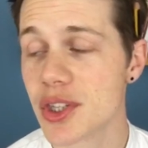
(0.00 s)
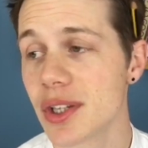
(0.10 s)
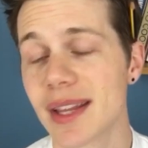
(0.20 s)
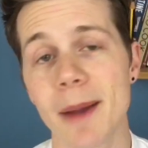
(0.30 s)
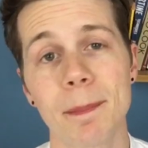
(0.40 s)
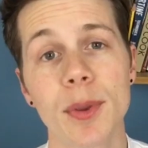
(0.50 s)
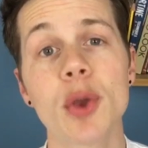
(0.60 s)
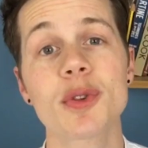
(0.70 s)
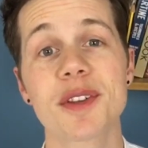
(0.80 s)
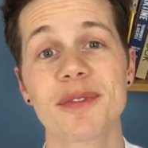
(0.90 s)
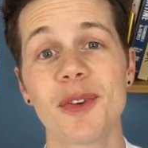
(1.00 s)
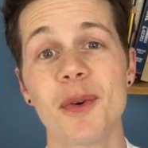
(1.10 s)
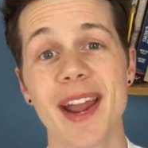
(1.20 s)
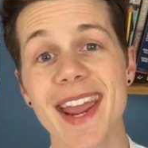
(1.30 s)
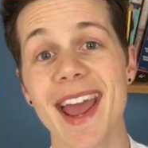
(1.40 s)
to that
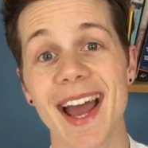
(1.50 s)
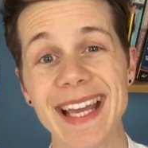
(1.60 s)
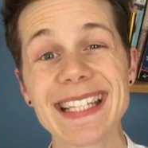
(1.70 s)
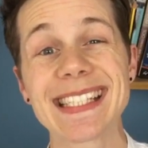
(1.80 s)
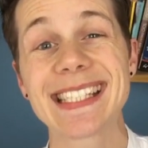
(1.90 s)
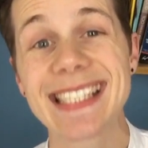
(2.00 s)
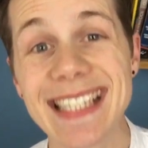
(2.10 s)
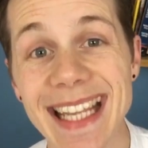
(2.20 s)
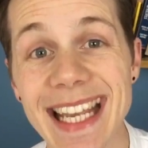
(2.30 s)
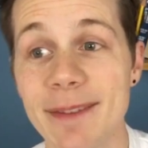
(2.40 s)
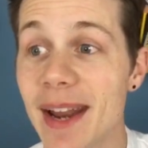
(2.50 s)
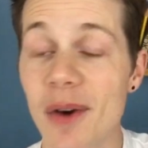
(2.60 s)
beautiful ear is steam.